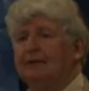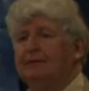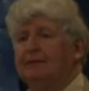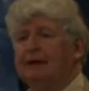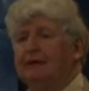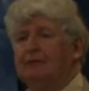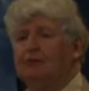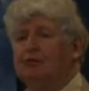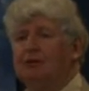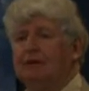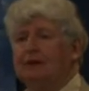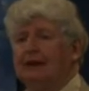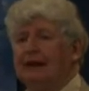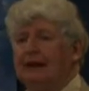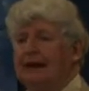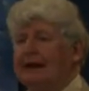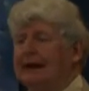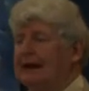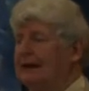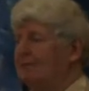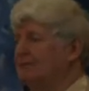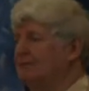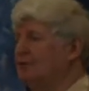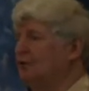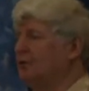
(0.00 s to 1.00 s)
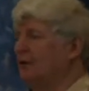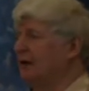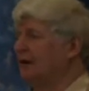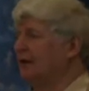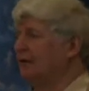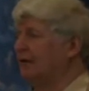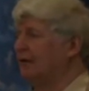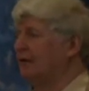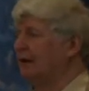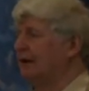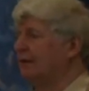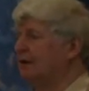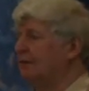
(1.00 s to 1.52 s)
They really add up to one
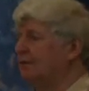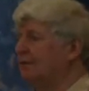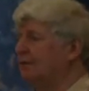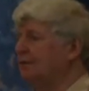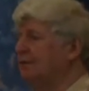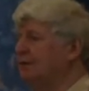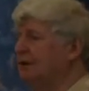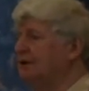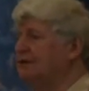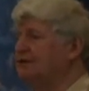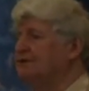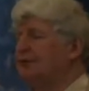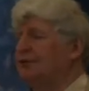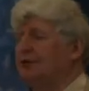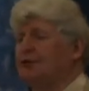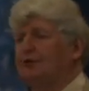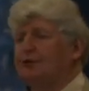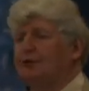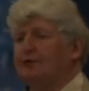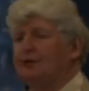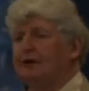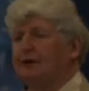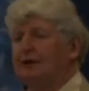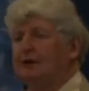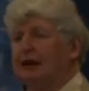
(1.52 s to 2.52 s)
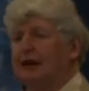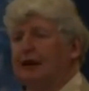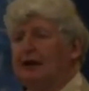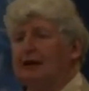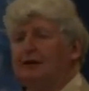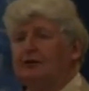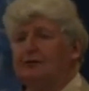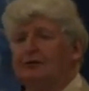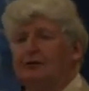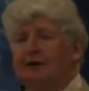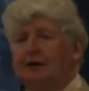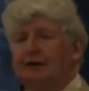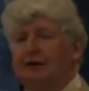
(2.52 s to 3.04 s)
thing. Please feel free to
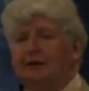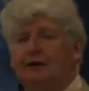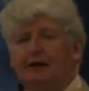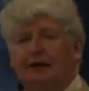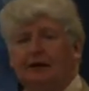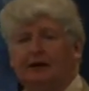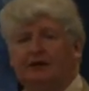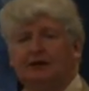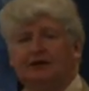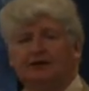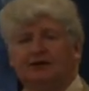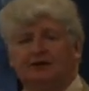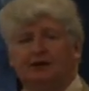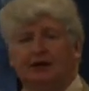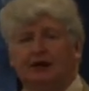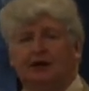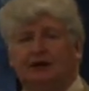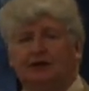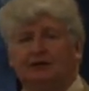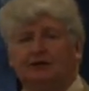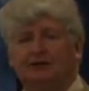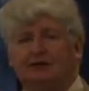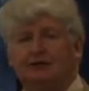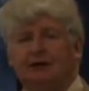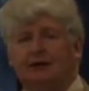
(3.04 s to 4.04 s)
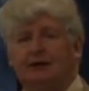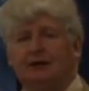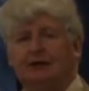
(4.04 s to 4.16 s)
intervene at any stage.